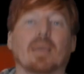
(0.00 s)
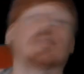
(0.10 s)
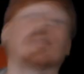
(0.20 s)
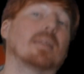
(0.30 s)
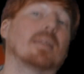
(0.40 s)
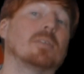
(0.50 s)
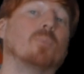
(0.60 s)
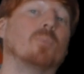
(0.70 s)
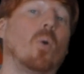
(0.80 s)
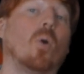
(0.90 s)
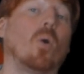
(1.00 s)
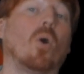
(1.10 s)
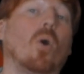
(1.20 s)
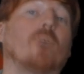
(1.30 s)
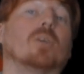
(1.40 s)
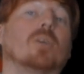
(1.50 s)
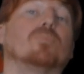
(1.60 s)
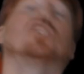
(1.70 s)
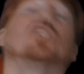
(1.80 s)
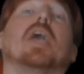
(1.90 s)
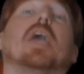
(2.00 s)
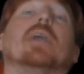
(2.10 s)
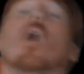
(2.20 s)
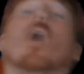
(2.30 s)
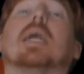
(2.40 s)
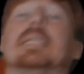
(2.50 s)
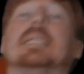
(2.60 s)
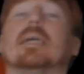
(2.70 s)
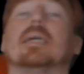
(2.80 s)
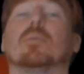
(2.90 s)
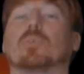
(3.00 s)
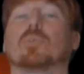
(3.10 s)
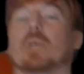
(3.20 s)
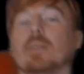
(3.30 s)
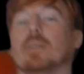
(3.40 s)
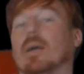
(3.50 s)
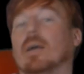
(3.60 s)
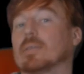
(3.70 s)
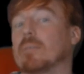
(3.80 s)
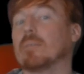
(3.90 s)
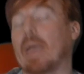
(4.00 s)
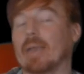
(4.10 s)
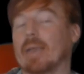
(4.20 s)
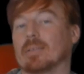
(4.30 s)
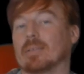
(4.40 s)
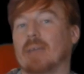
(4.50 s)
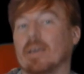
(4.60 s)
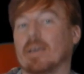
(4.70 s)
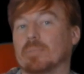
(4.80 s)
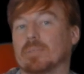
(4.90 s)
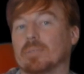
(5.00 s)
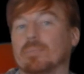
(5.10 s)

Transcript: That it is more of a shared idea between some hairless apes.